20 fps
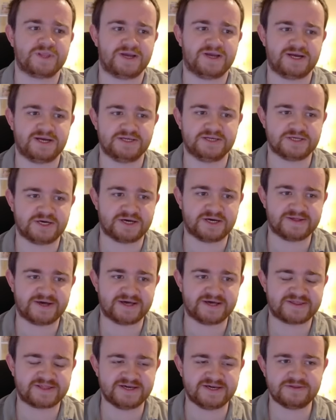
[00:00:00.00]
And
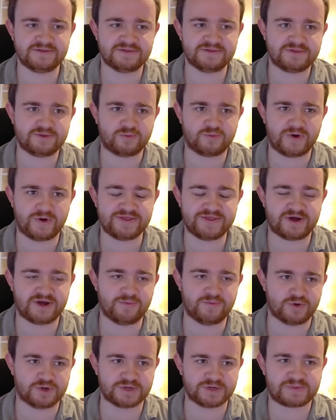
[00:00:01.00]
I think the way that I
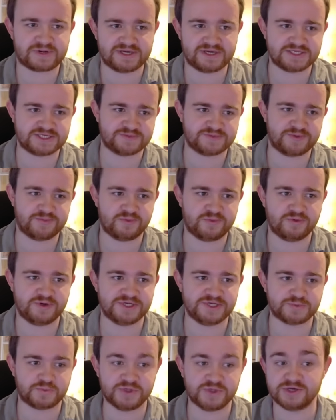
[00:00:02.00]
want to play this a bit more
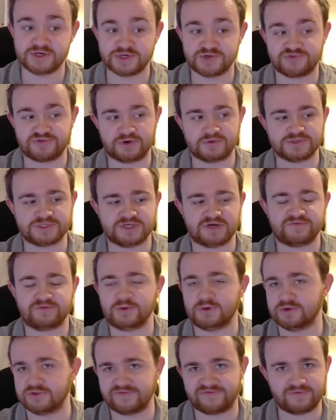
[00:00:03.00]
is with the control stuff.
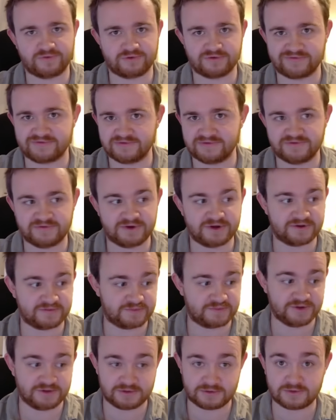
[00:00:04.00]
We've got the 4 of
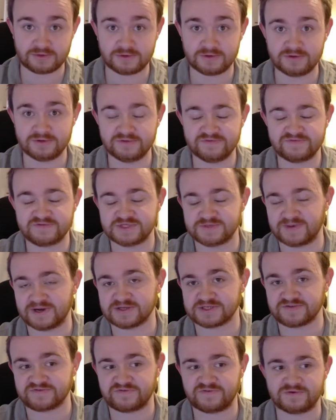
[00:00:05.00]
the Law to
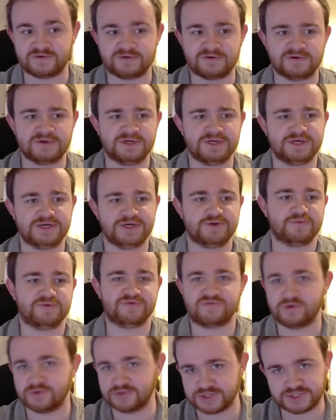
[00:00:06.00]
bounce a 4.
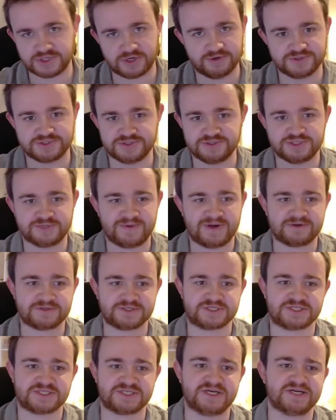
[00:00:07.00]
We've got the Jozu to
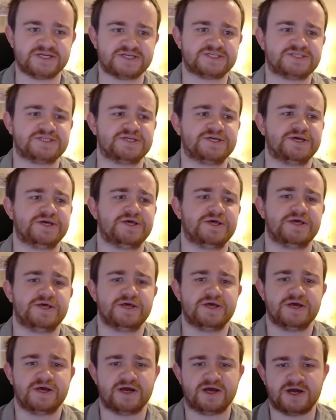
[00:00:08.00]
bounce a 6.
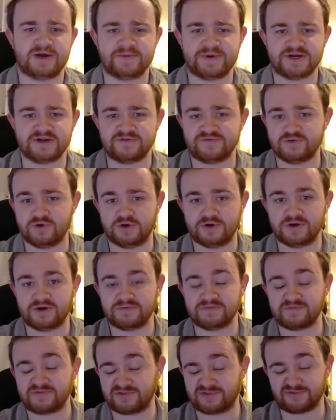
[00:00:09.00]
And I've got
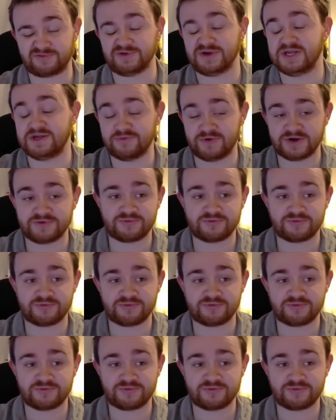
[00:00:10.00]
3 Red